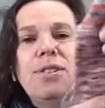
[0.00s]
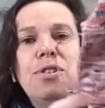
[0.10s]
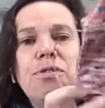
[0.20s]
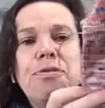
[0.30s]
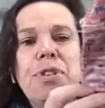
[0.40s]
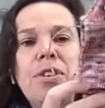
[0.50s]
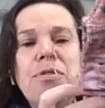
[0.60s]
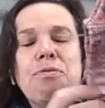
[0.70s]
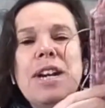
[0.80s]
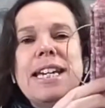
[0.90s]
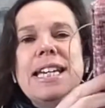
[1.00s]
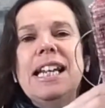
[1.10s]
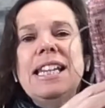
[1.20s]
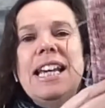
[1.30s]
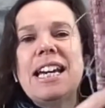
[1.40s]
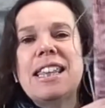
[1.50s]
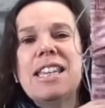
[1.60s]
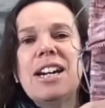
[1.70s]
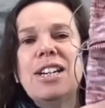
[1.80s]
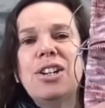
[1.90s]
sort of regular length
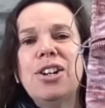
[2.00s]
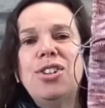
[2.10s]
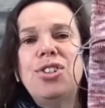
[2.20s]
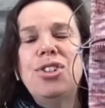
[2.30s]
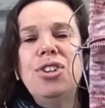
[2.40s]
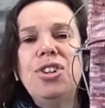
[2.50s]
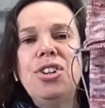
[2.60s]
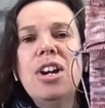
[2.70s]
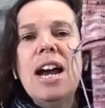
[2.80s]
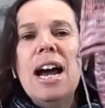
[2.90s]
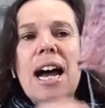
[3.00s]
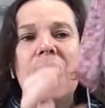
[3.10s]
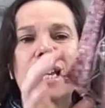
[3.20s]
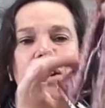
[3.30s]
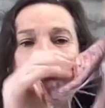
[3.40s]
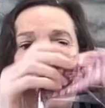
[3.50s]
that I go to. So